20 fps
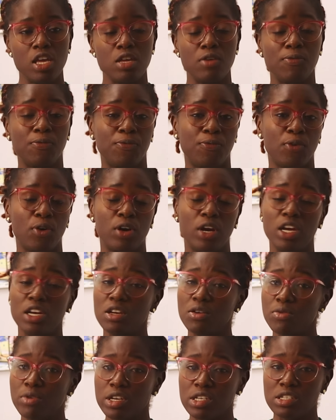If for
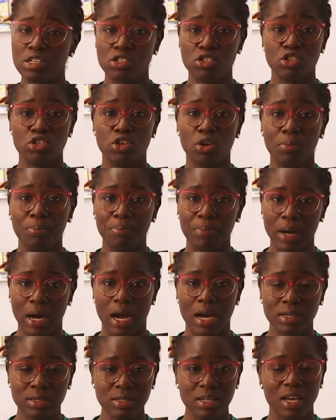any reason you don't
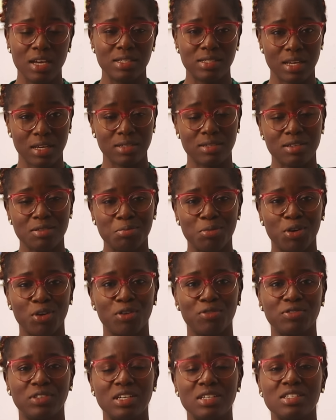pass, Texas Board
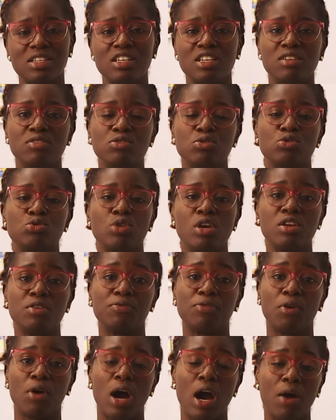of Nursing gives you
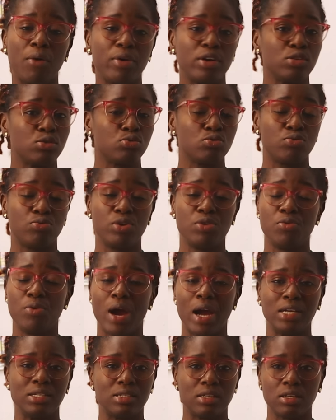24 hours to
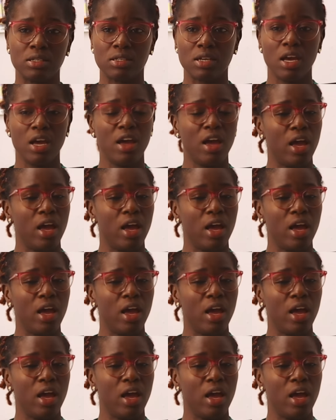rewrite it,